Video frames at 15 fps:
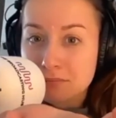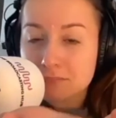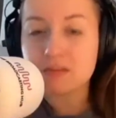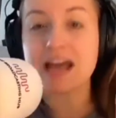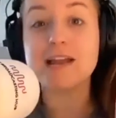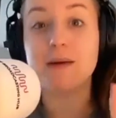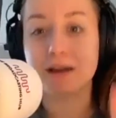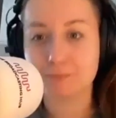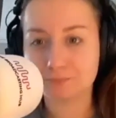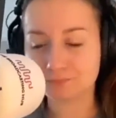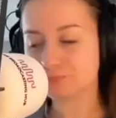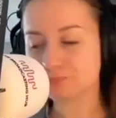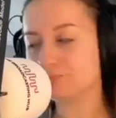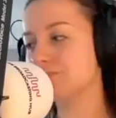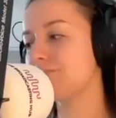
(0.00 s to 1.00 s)
Anyway,
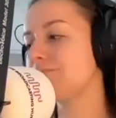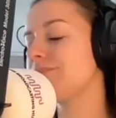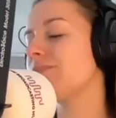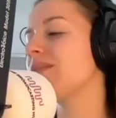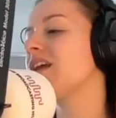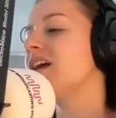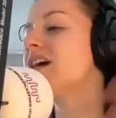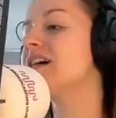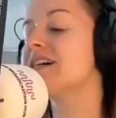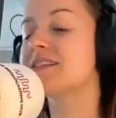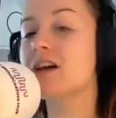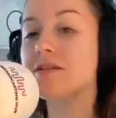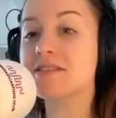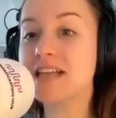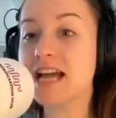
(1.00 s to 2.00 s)
so
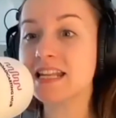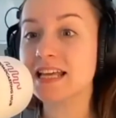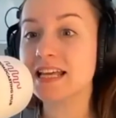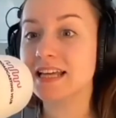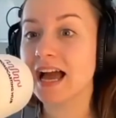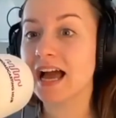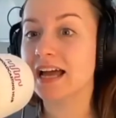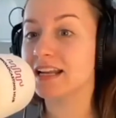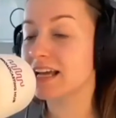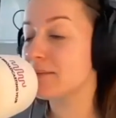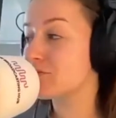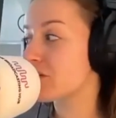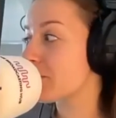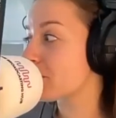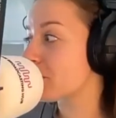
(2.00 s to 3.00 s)
I was scared of their cat, and it
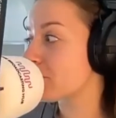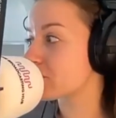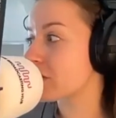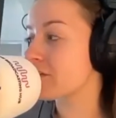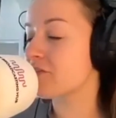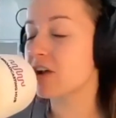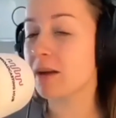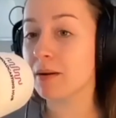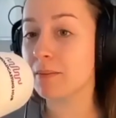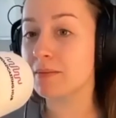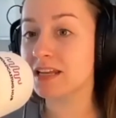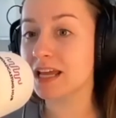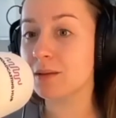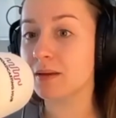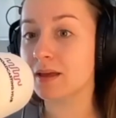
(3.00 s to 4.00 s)
kept jumping on the sofa, it kept coming
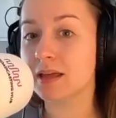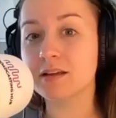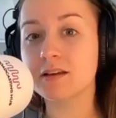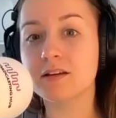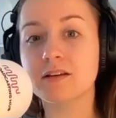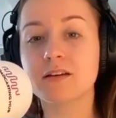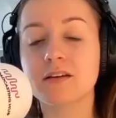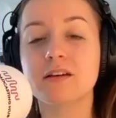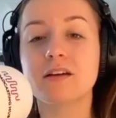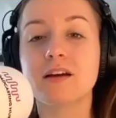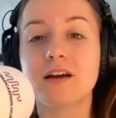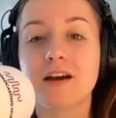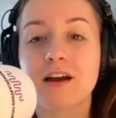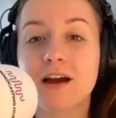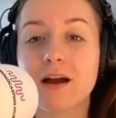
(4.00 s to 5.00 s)
near me.
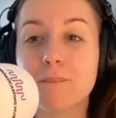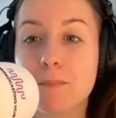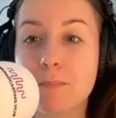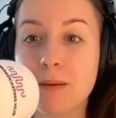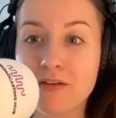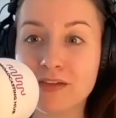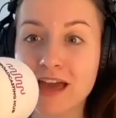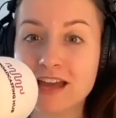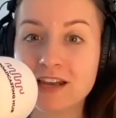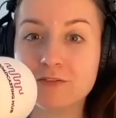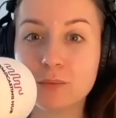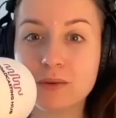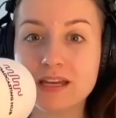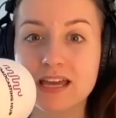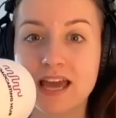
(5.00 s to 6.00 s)
But by the end of the
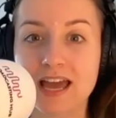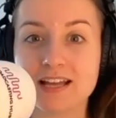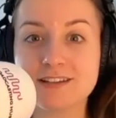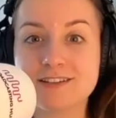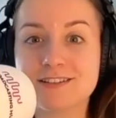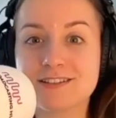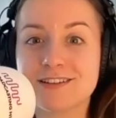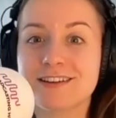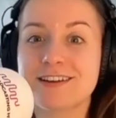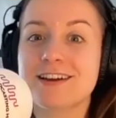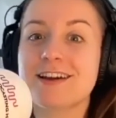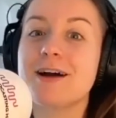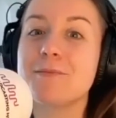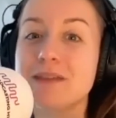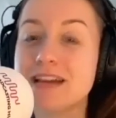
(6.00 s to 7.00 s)
weekend,
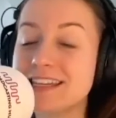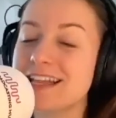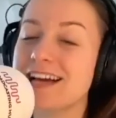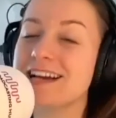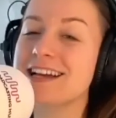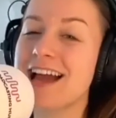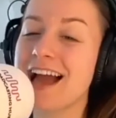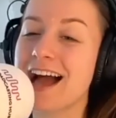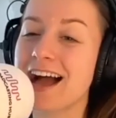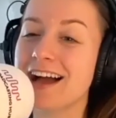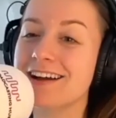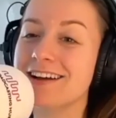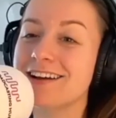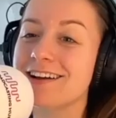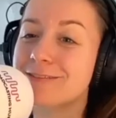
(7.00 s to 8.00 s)
me and that cat
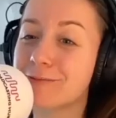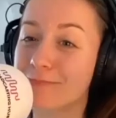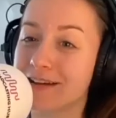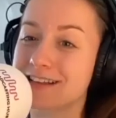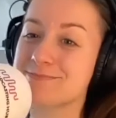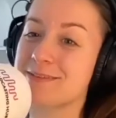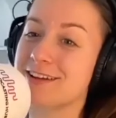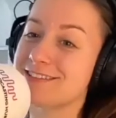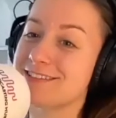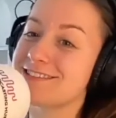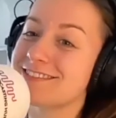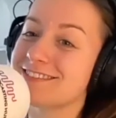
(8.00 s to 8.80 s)
were best buds.